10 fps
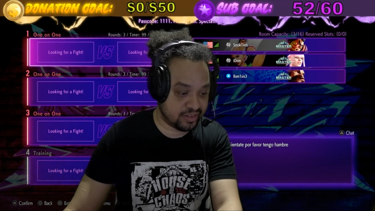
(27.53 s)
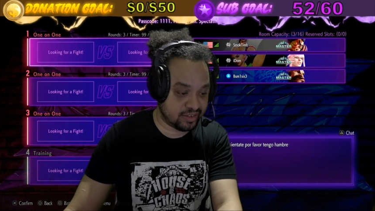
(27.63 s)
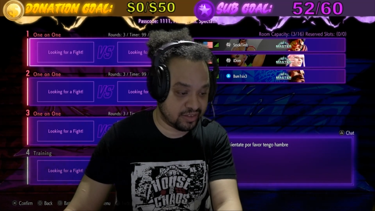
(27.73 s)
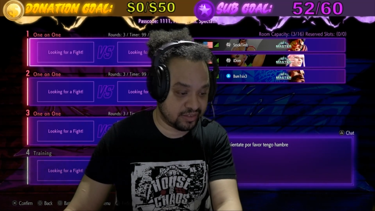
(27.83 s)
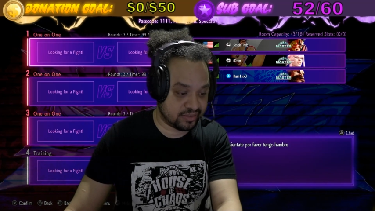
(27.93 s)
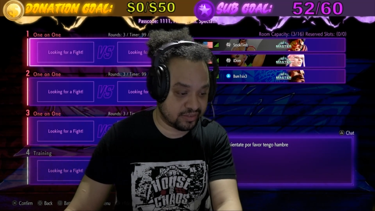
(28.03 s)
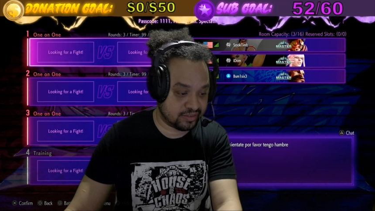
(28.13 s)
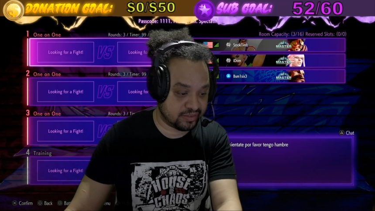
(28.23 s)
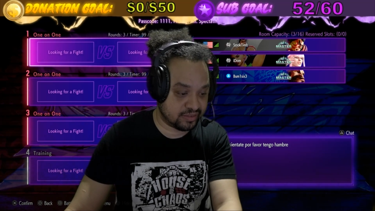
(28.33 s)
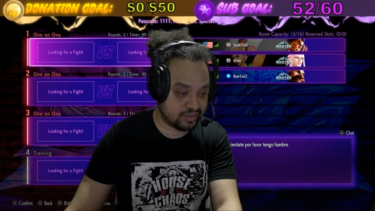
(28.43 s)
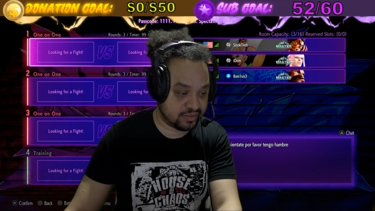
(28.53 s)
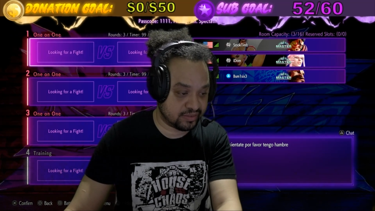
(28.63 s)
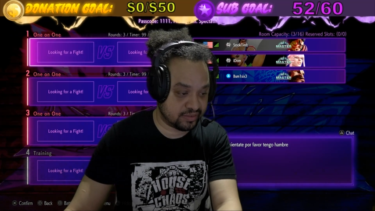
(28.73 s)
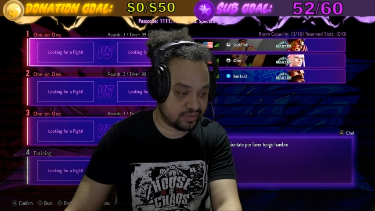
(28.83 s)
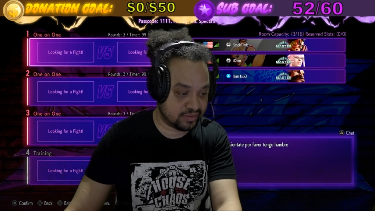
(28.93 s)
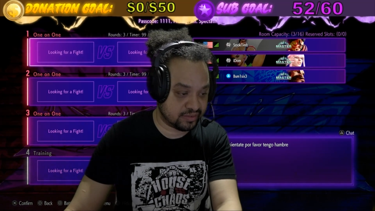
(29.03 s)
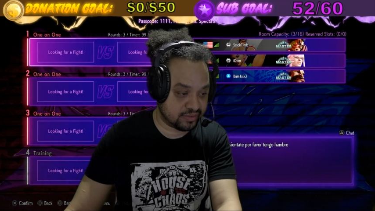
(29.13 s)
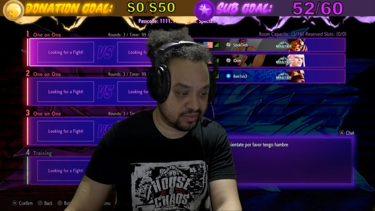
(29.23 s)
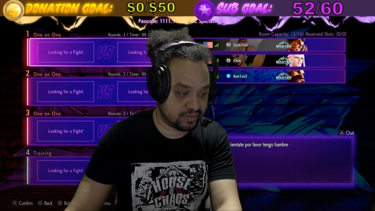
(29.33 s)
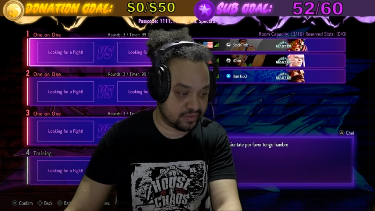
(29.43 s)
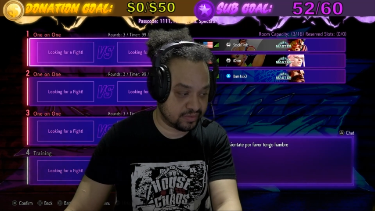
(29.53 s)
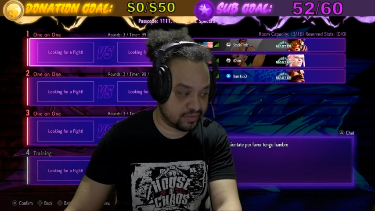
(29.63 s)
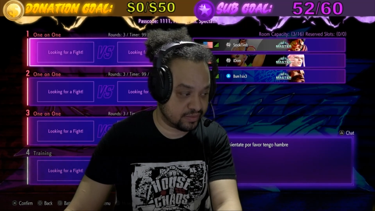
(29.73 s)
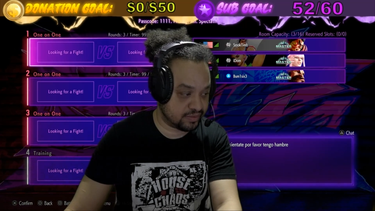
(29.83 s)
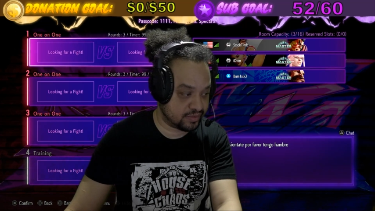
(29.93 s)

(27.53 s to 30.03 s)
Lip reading: Nobody speaks.